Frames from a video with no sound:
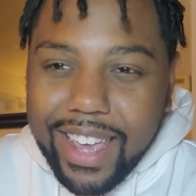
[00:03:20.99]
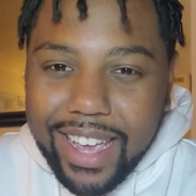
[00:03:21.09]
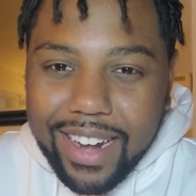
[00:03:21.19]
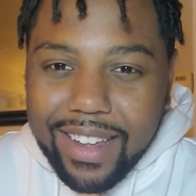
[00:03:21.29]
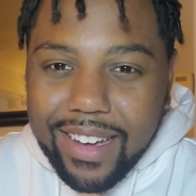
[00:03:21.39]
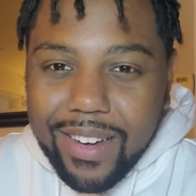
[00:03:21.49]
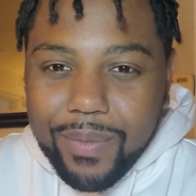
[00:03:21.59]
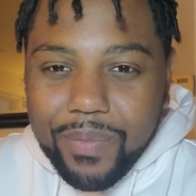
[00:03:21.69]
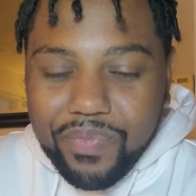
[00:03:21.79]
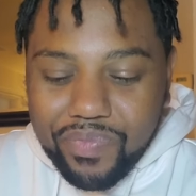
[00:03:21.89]

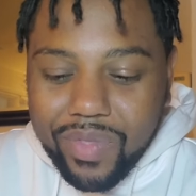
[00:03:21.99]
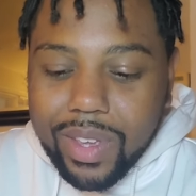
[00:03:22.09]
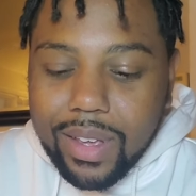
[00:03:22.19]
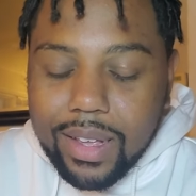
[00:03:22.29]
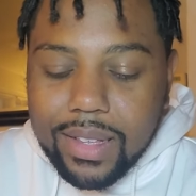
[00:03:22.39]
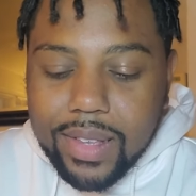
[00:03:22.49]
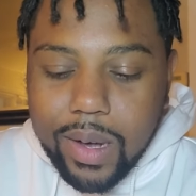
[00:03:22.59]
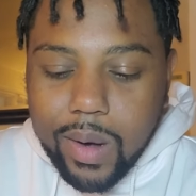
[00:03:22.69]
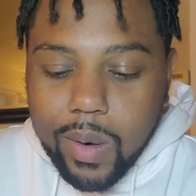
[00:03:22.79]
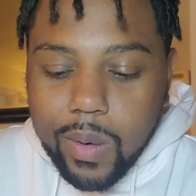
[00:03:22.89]
And
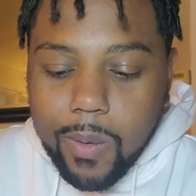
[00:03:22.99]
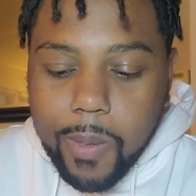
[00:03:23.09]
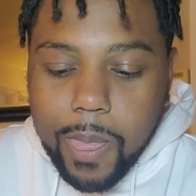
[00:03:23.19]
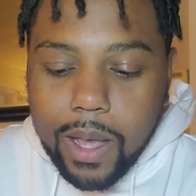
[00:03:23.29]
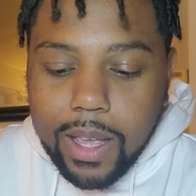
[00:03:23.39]
so